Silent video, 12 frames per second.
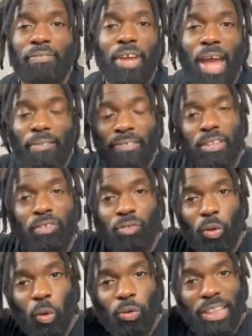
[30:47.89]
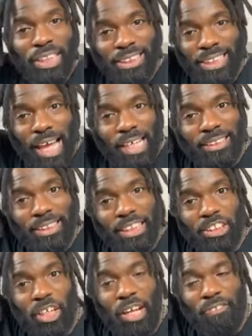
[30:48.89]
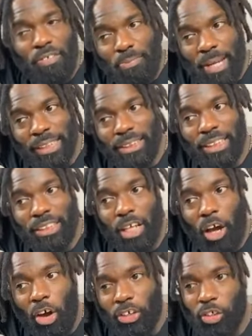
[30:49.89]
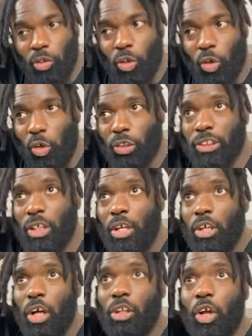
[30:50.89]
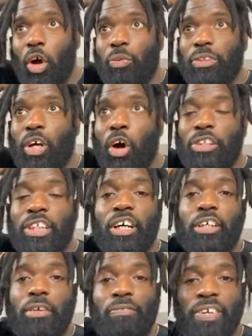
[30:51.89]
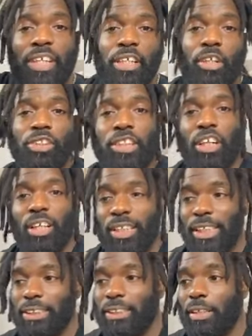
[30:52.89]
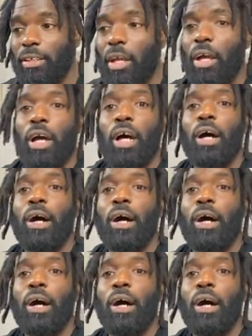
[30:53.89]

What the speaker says: If you haven't enrolled in the challenge to get your information, the audio course, along with all the other videos that are listed,